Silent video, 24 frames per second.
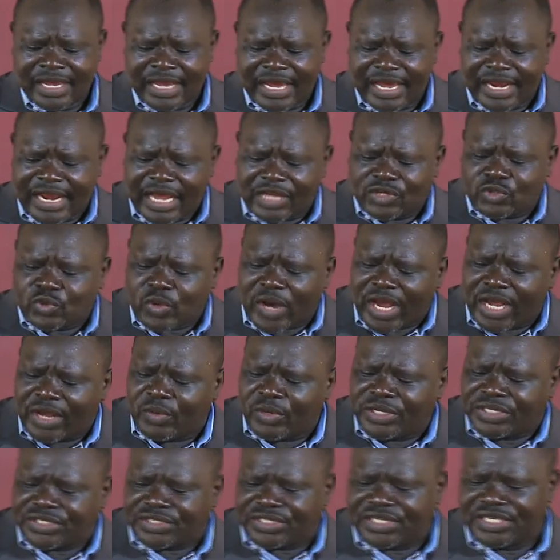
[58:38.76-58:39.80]
And that's why
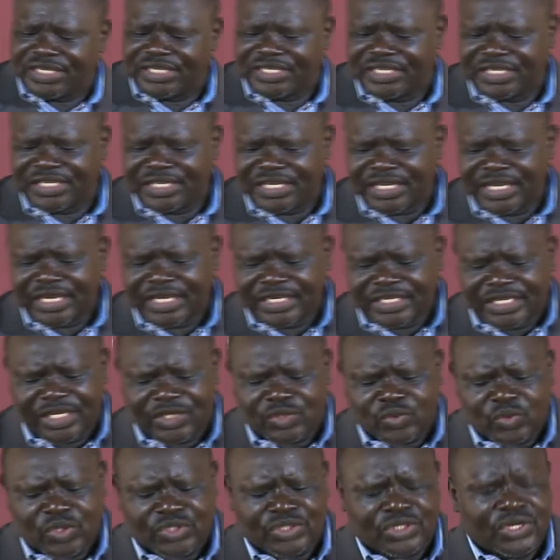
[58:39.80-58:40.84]
we see
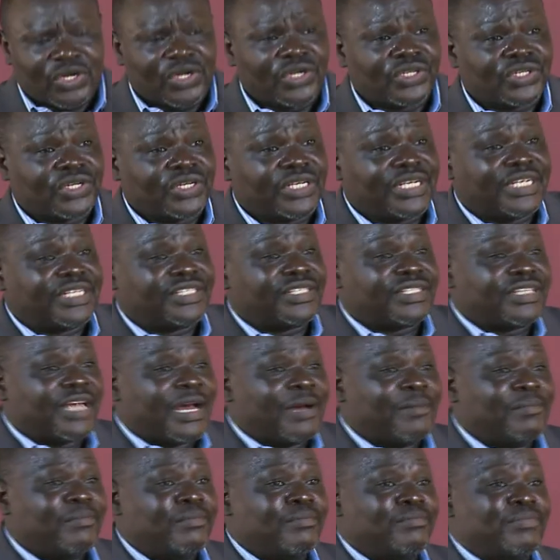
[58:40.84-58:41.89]
this was also a
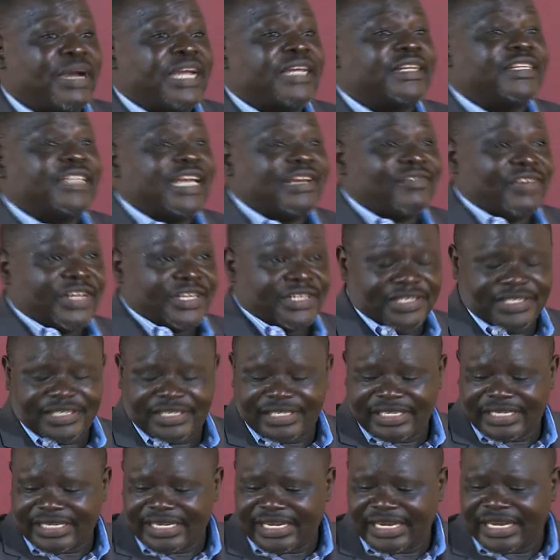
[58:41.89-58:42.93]
psalm by David.
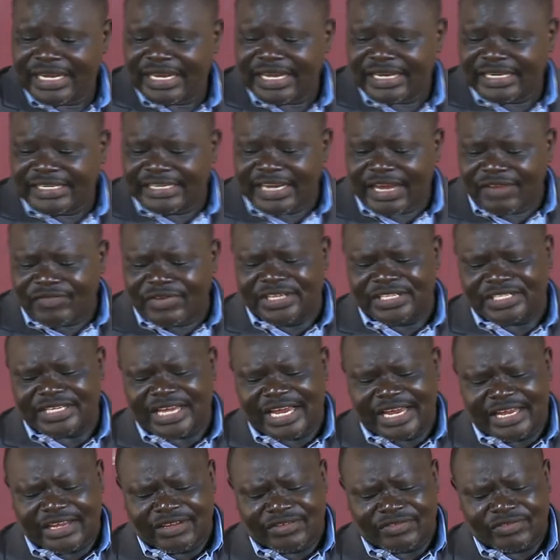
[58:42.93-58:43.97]
David
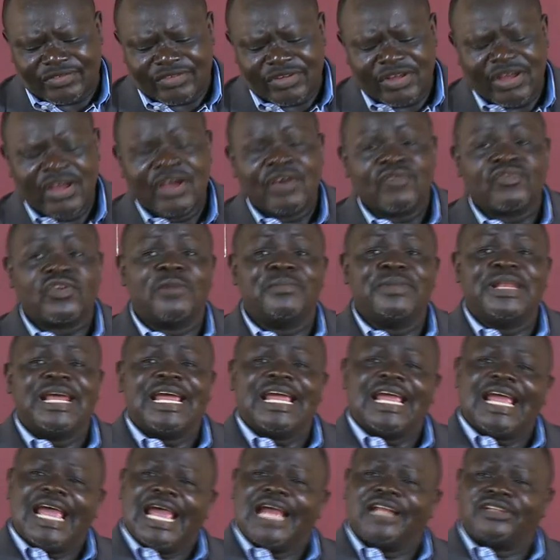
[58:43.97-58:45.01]
saying, From
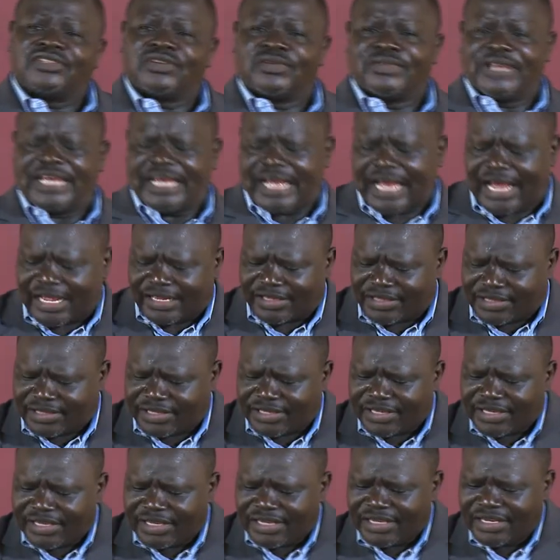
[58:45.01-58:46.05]
the ends of the
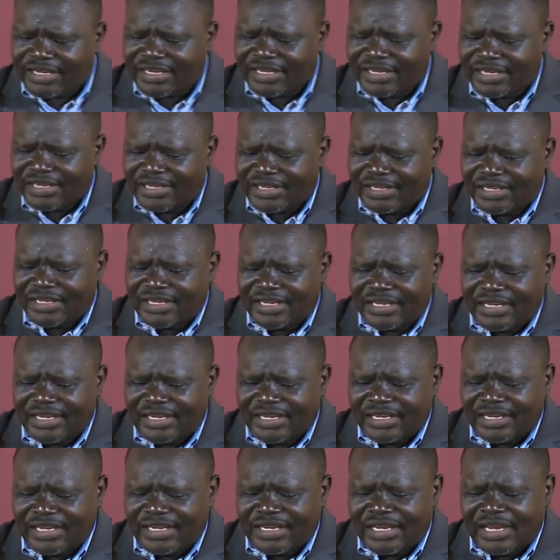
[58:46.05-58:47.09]
earth,
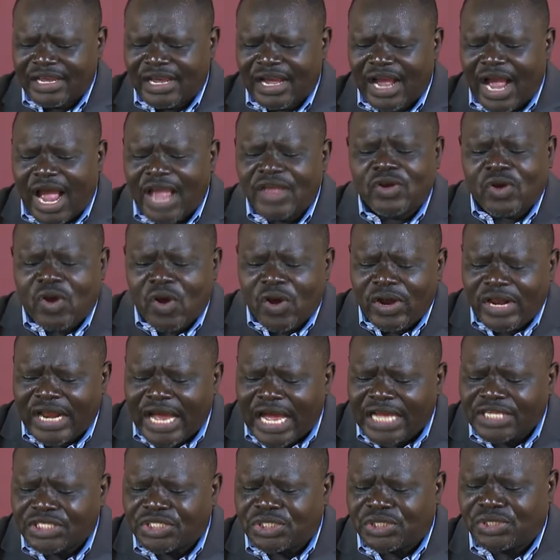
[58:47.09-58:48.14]
I call
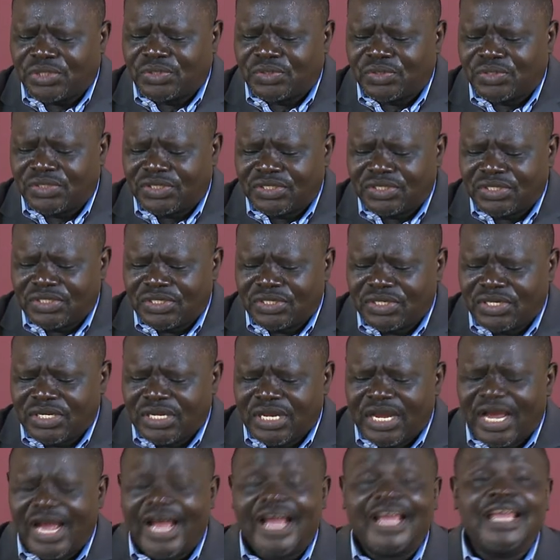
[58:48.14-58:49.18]
unto you,
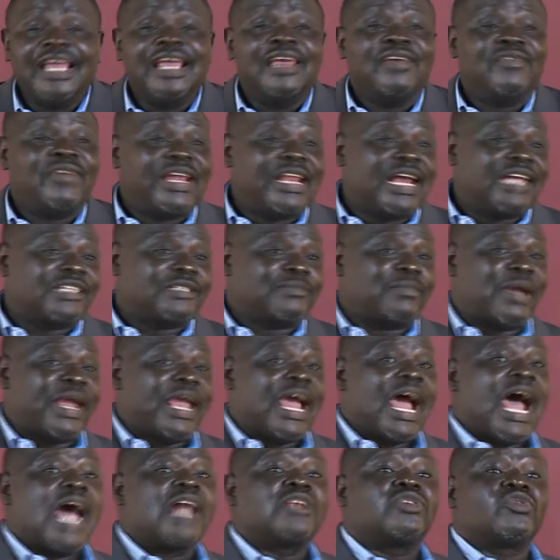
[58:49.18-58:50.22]
even as my
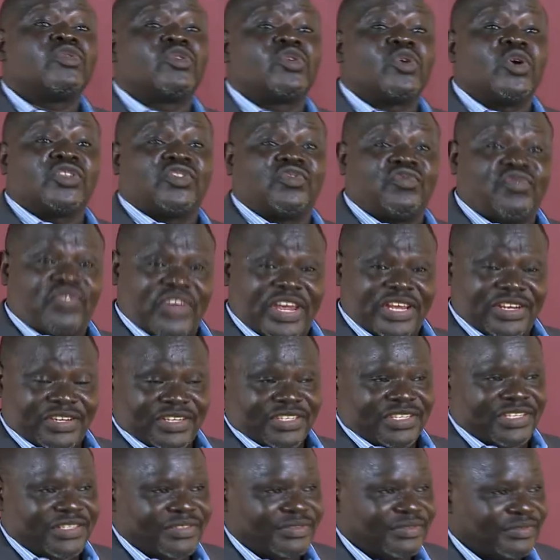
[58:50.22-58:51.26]
heart grows
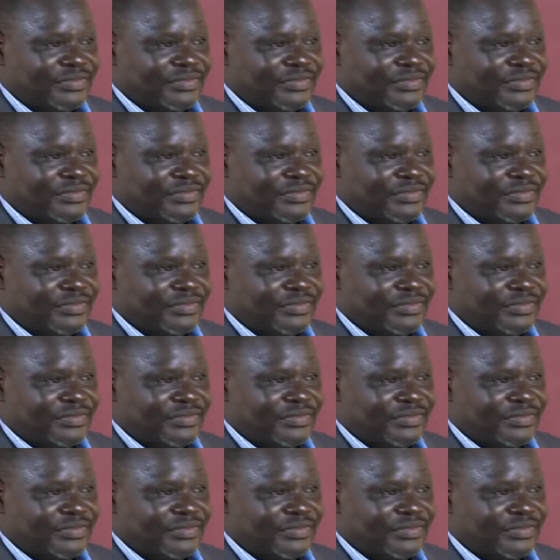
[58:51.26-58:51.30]
faint.